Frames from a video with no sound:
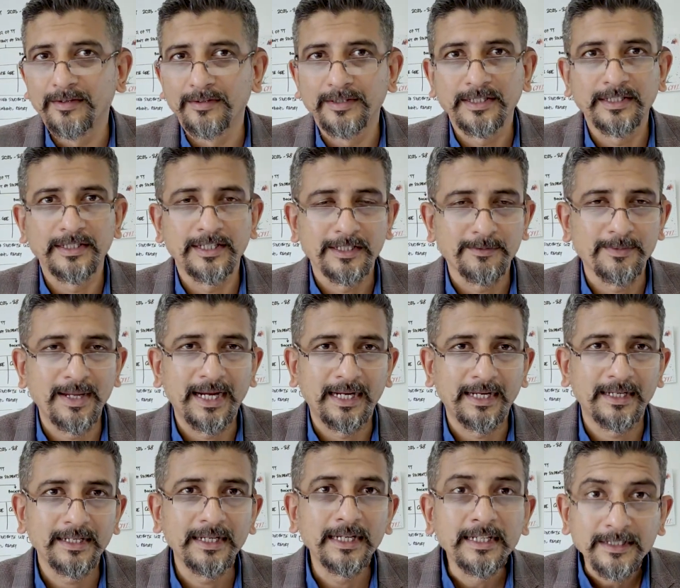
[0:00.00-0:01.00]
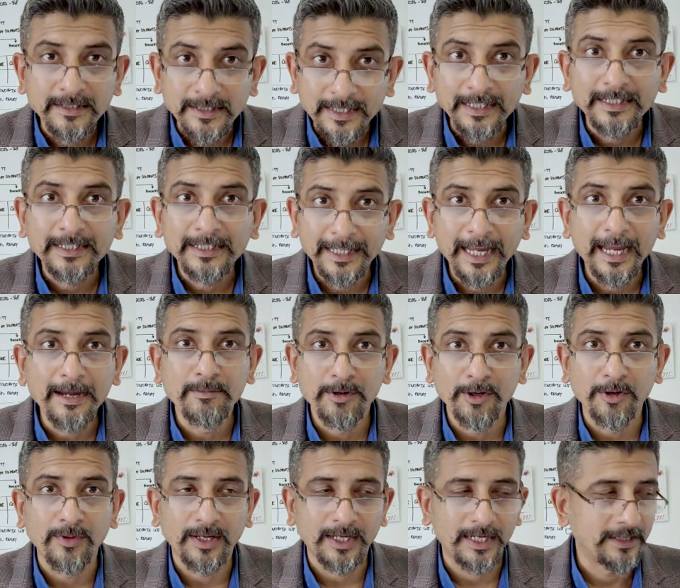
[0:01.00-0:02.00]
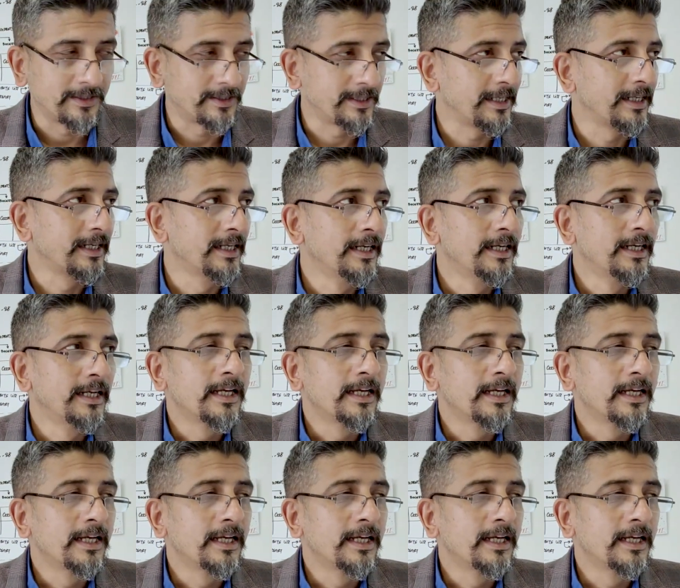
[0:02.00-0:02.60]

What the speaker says: 30 years back, internet came into the country.